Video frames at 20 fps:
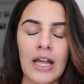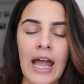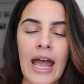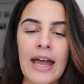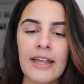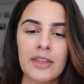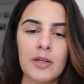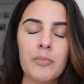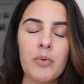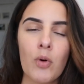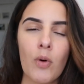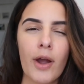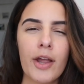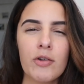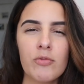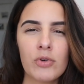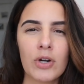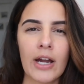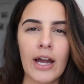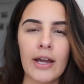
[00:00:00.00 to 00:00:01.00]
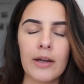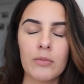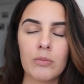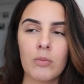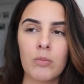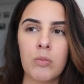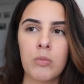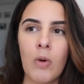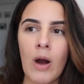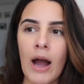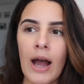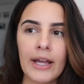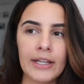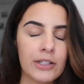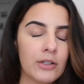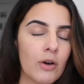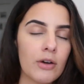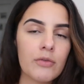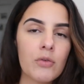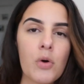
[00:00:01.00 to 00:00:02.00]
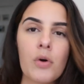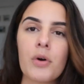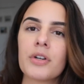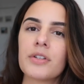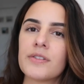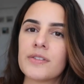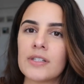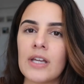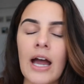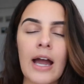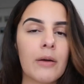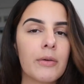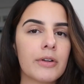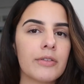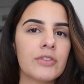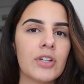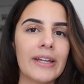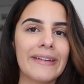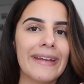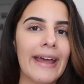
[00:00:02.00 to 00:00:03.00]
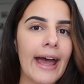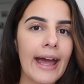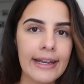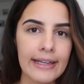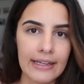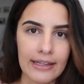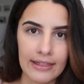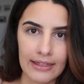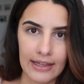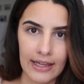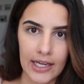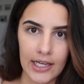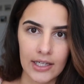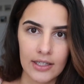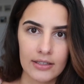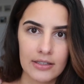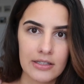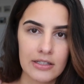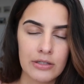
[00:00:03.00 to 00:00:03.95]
at the point where I of course I would have done anything